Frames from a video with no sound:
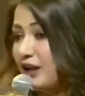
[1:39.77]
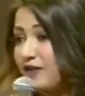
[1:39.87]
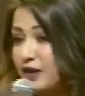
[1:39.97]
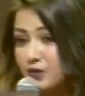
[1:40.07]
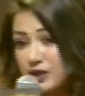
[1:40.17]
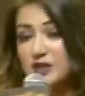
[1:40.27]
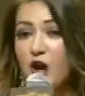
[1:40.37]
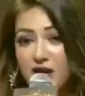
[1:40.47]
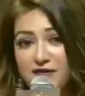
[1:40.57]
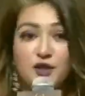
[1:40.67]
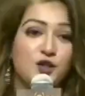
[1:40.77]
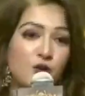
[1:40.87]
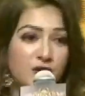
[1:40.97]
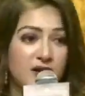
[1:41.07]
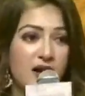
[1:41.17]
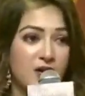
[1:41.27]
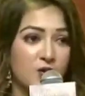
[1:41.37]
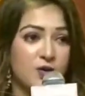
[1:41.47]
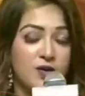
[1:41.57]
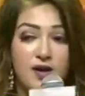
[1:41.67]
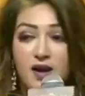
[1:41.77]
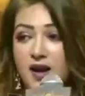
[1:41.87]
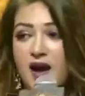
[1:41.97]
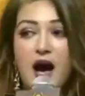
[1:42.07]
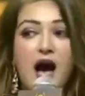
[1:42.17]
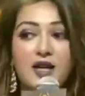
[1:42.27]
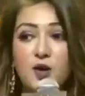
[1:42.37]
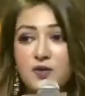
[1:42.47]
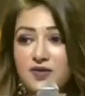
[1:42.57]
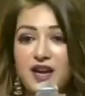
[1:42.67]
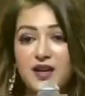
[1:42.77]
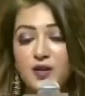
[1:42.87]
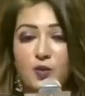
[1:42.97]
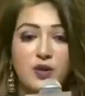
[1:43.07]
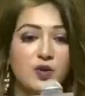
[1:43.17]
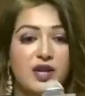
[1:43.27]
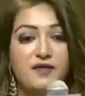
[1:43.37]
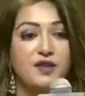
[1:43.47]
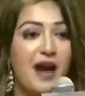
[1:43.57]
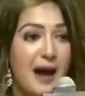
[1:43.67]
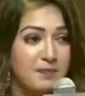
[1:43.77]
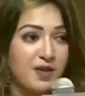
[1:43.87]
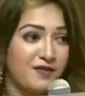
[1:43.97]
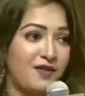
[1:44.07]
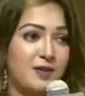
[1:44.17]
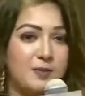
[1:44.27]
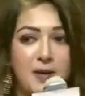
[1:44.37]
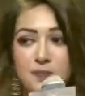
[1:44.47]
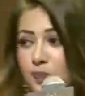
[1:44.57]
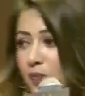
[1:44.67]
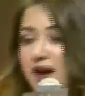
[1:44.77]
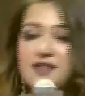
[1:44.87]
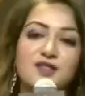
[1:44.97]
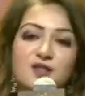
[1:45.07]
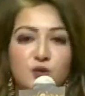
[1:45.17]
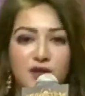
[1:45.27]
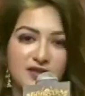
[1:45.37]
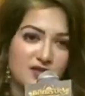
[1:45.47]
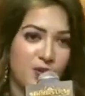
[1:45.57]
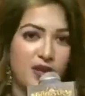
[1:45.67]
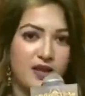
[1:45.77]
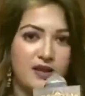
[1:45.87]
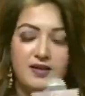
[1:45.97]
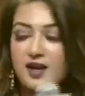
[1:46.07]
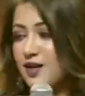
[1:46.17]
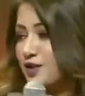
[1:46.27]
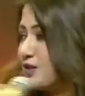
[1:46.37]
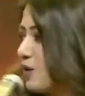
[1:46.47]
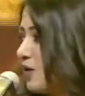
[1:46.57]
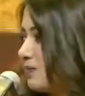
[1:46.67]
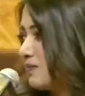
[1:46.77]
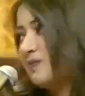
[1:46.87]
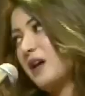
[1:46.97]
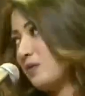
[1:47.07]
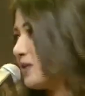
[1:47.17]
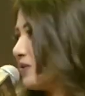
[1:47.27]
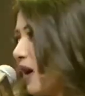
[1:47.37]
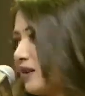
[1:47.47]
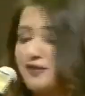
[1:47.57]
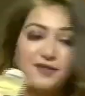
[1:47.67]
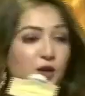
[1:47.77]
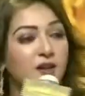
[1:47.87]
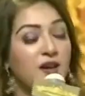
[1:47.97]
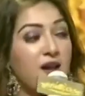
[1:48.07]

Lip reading: if it was not for Chota Garu, I don't think we would have wrapped the film up as soon as we did. So that was wonderful.